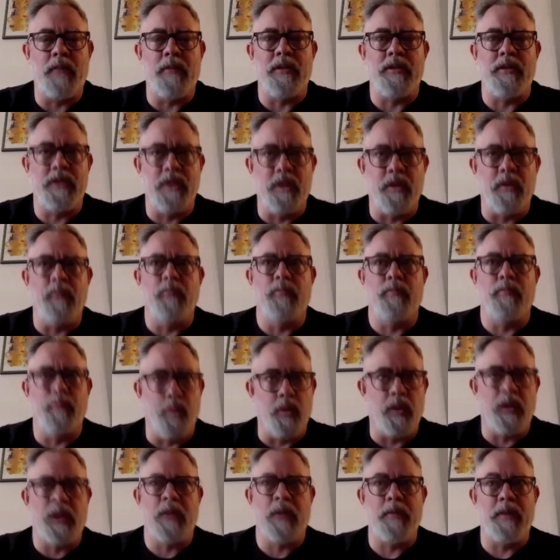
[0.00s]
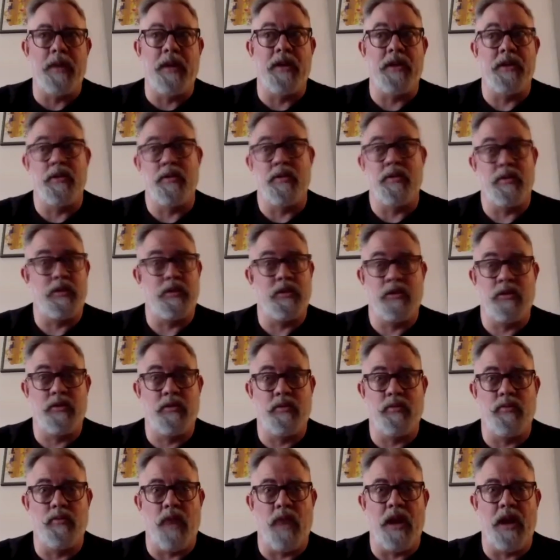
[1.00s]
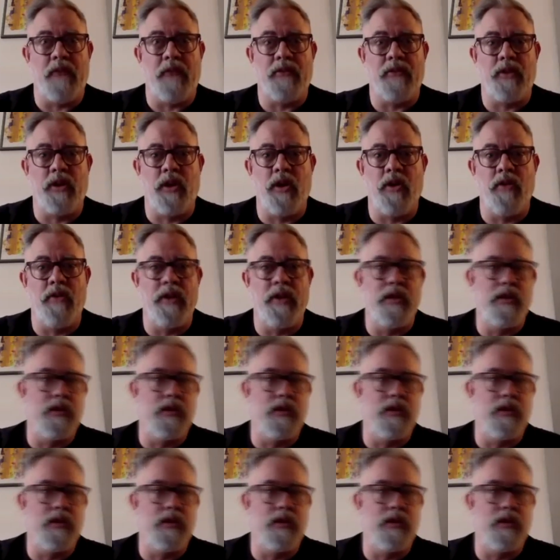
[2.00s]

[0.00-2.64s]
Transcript: but still working because it was right after COVID,